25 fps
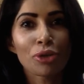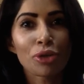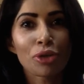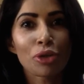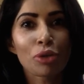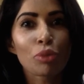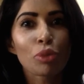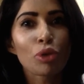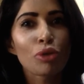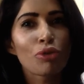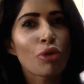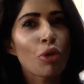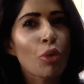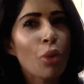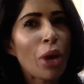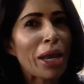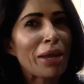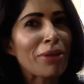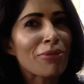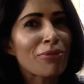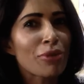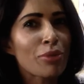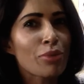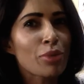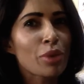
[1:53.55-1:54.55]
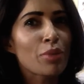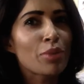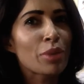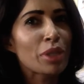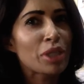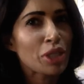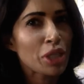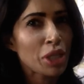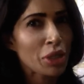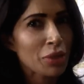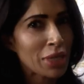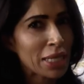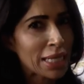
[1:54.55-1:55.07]
to move away from the
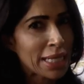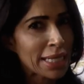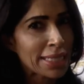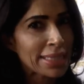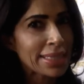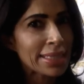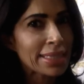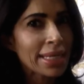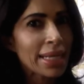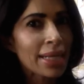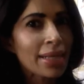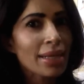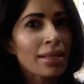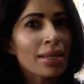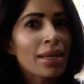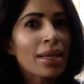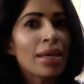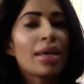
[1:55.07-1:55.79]
materialistic